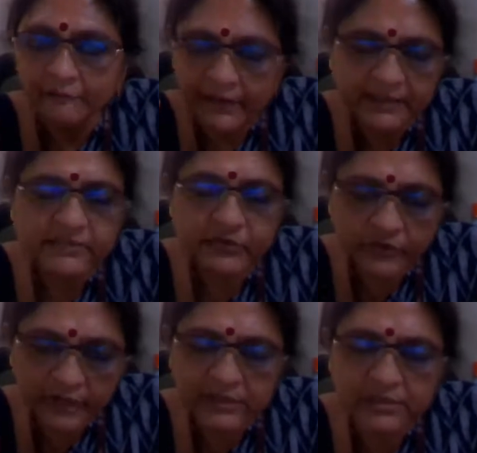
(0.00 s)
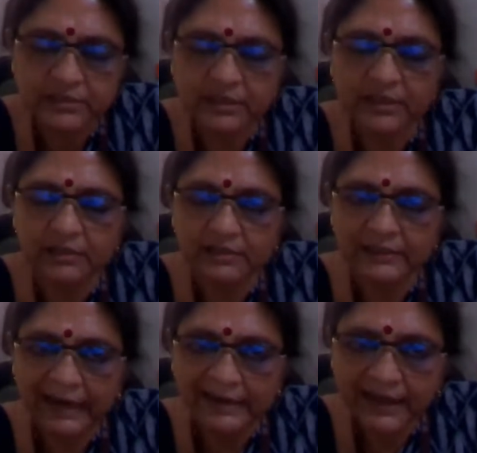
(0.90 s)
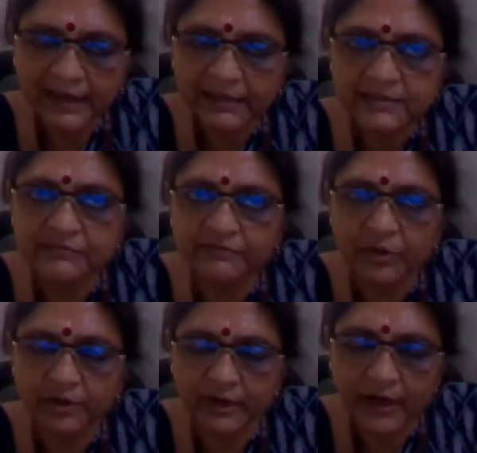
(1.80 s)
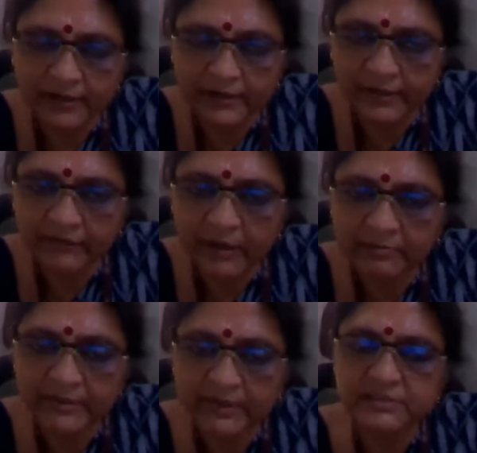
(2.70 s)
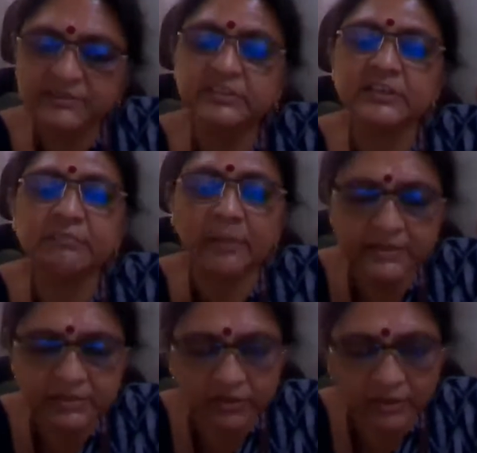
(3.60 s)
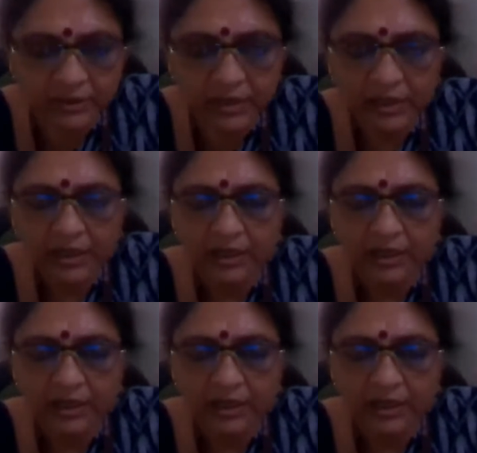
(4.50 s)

very strict uh, guidelines for hardening of applications, which are based on